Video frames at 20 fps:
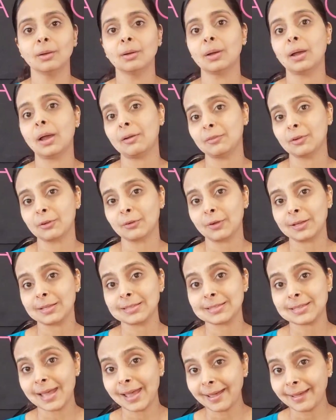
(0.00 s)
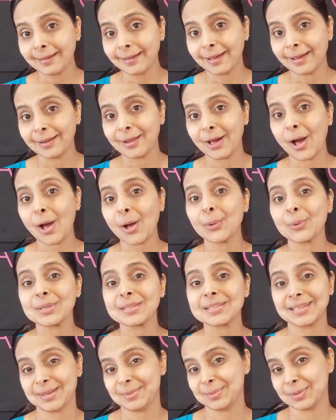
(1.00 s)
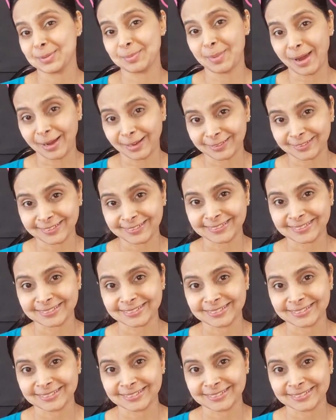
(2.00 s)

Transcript: Have a great day and always keep smiling.